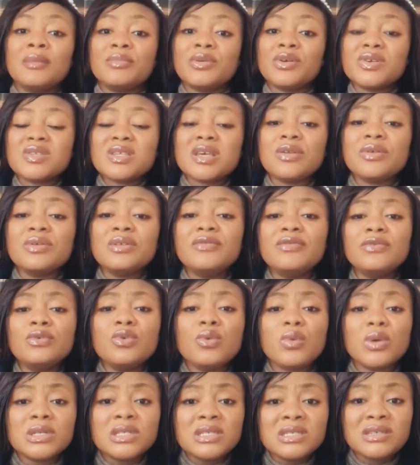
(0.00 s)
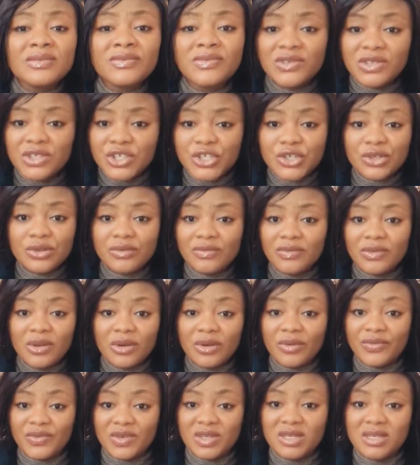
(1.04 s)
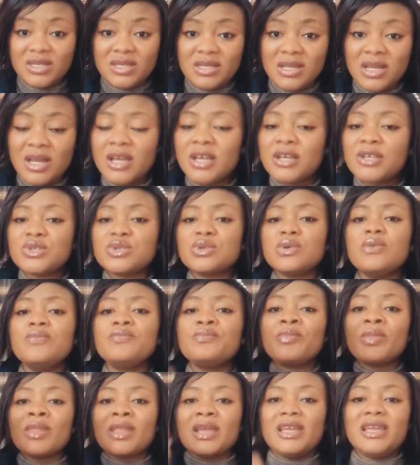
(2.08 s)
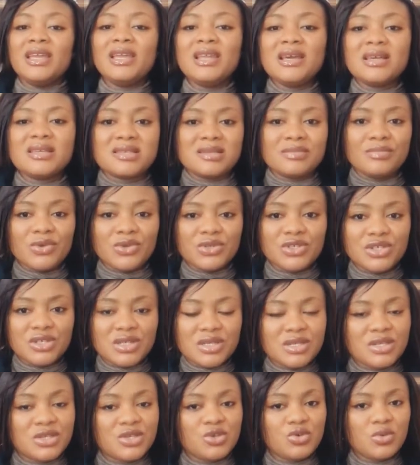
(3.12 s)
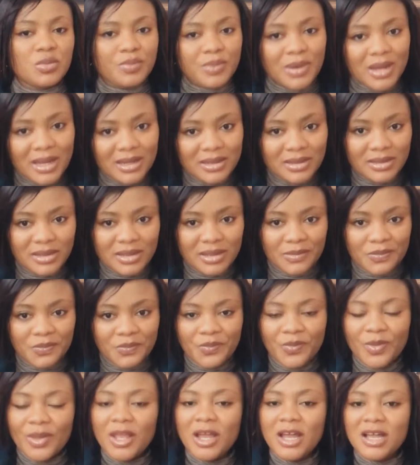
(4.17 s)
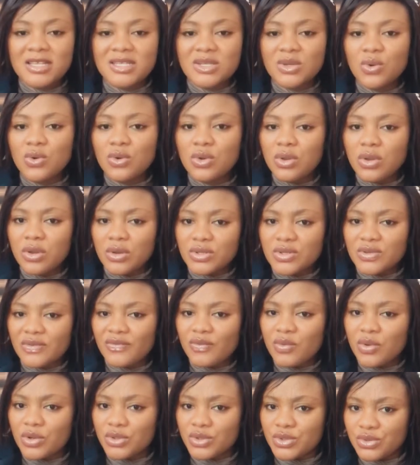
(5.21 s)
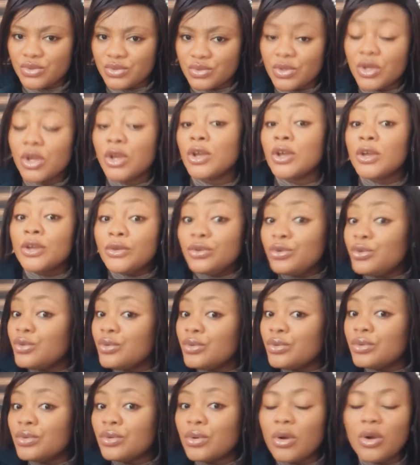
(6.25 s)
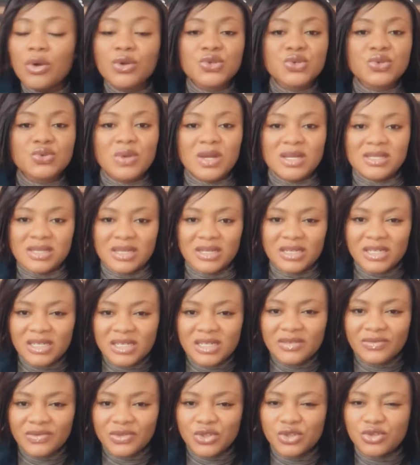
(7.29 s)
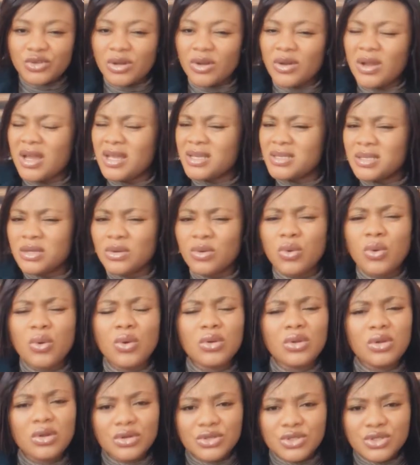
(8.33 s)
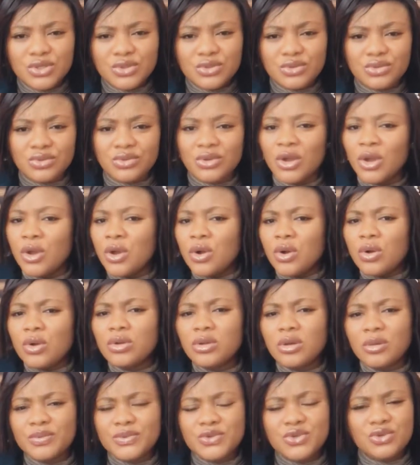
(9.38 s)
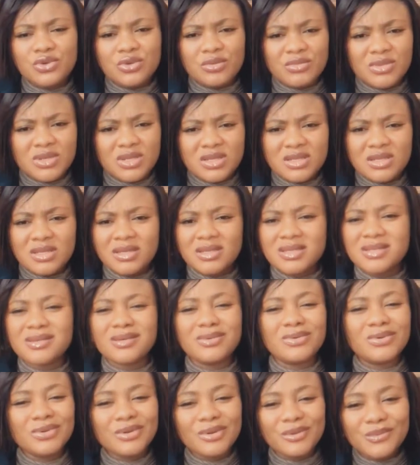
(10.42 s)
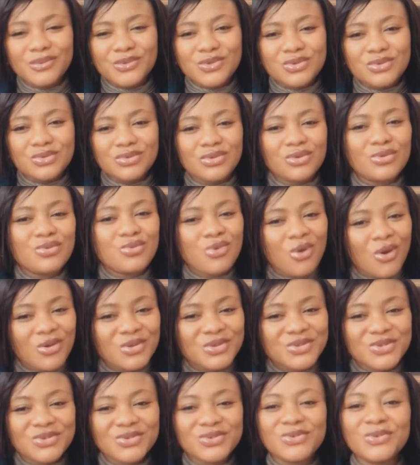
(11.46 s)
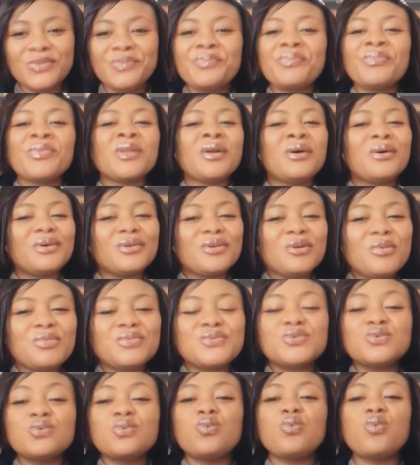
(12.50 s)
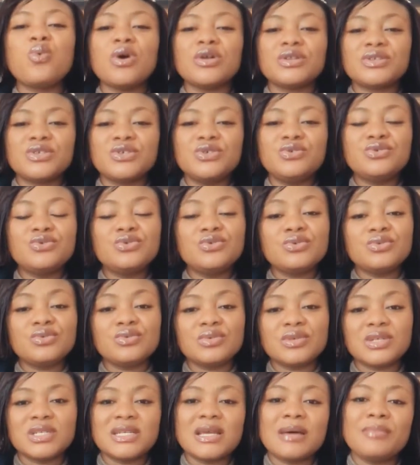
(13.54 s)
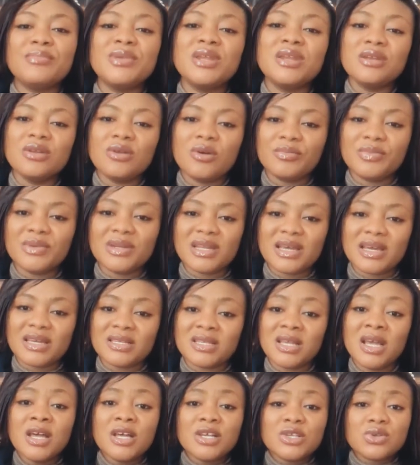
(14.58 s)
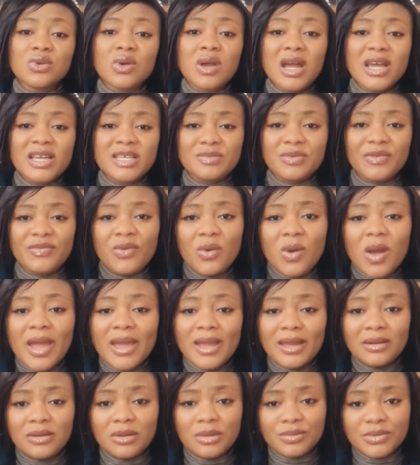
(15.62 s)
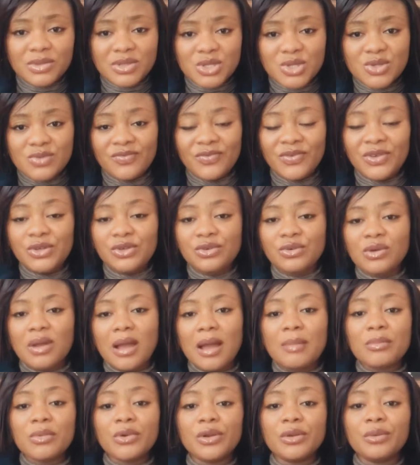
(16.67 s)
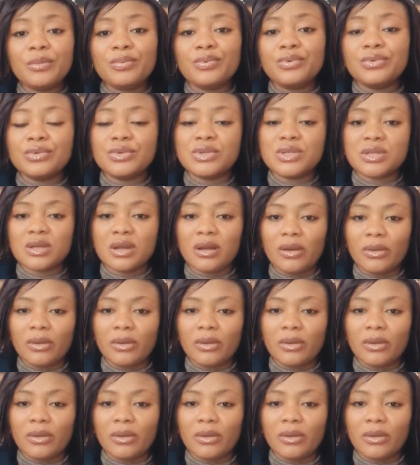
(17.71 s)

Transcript: Because I don't even know what the definition of love is. So in as much as your partner has a whole lot of work to do, you also as an individual has a whole lot to do. Own up to your mistakes, own up to the wrongs you do, own up to what you do that may not be nice. So guys, before I end up this video, I'm going to put